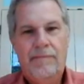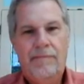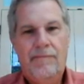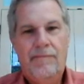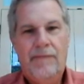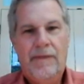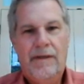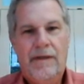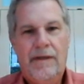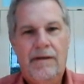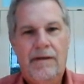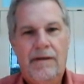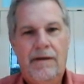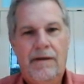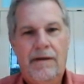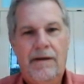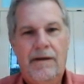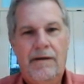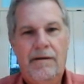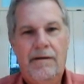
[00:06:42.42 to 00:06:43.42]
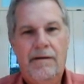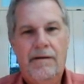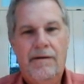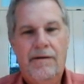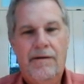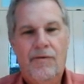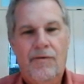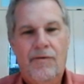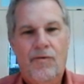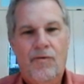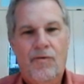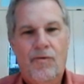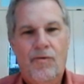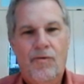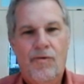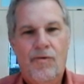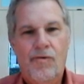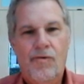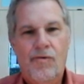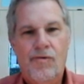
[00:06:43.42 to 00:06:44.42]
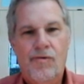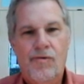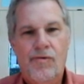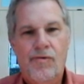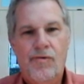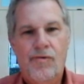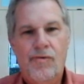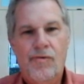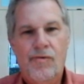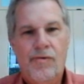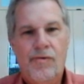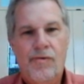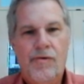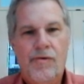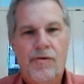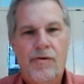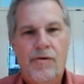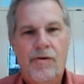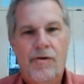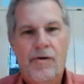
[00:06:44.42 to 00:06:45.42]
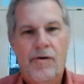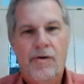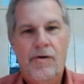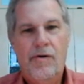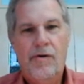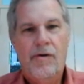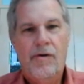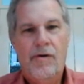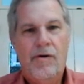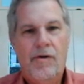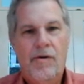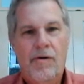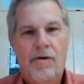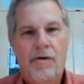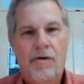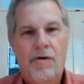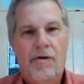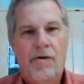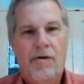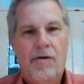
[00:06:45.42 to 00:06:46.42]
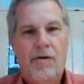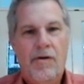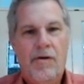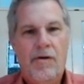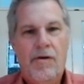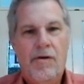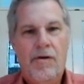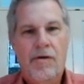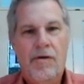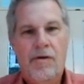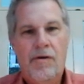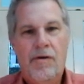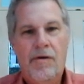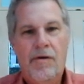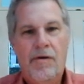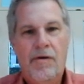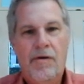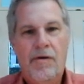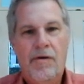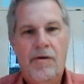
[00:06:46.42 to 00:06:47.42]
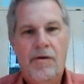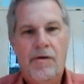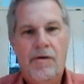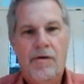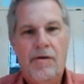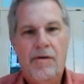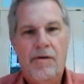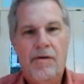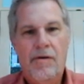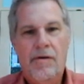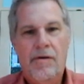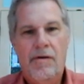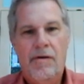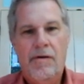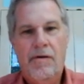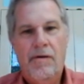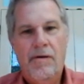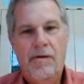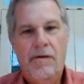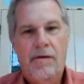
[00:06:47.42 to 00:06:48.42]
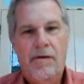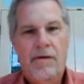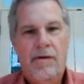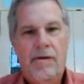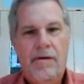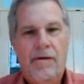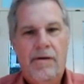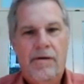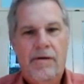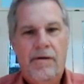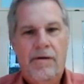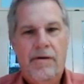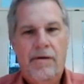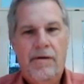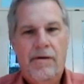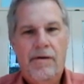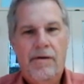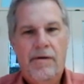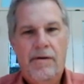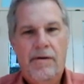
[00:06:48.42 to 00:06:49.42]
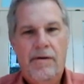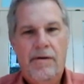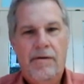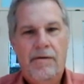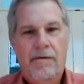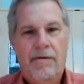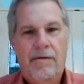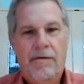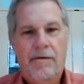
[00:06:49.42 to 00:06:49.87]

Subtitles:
This person isn't speaking.